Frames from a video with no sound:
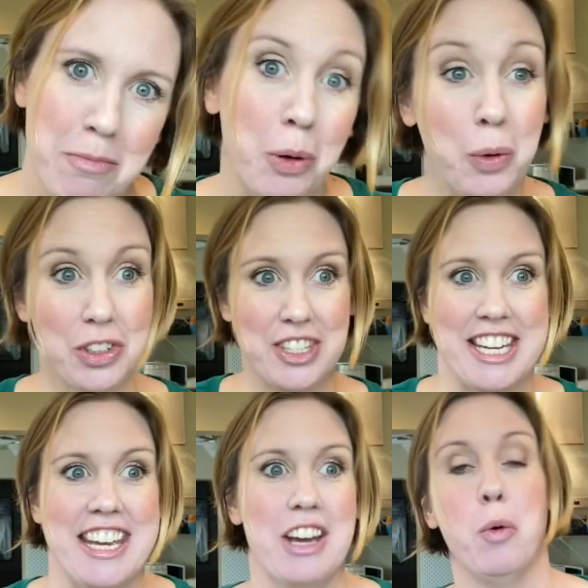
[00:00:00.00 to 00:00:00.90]
we'll
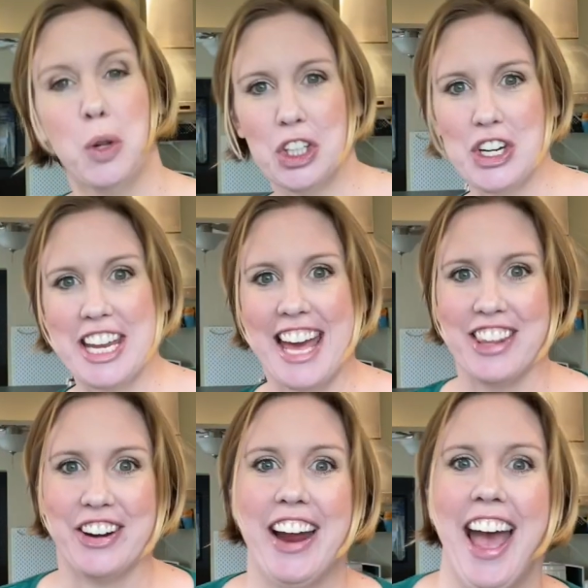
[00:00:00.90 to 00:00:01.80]
see. We'll learn
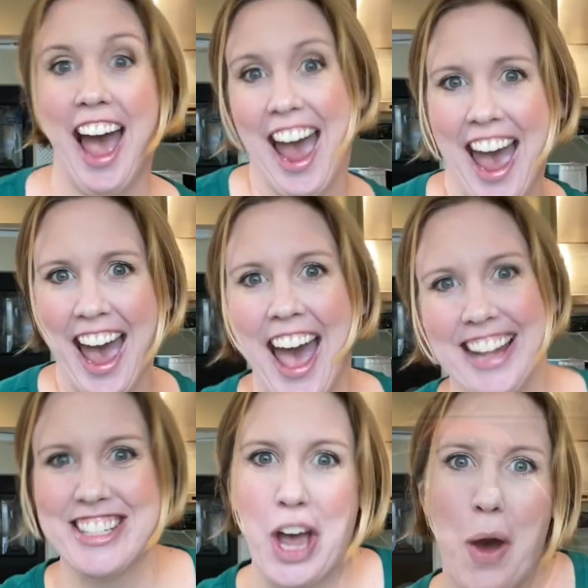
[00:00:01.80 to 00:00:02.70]
together. Let's
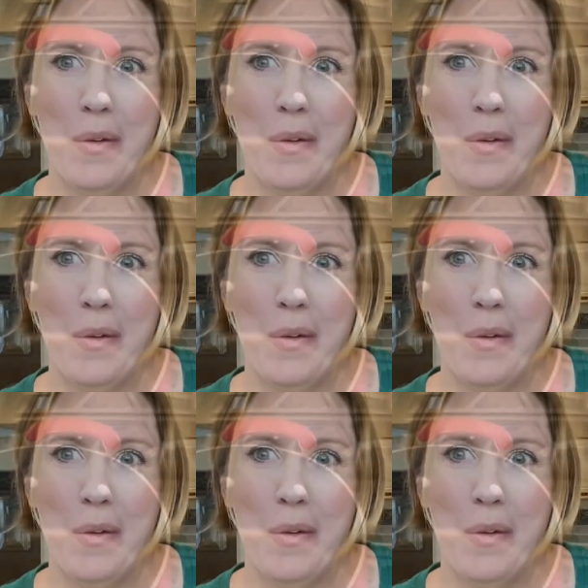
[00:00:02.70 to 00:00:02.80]
go. All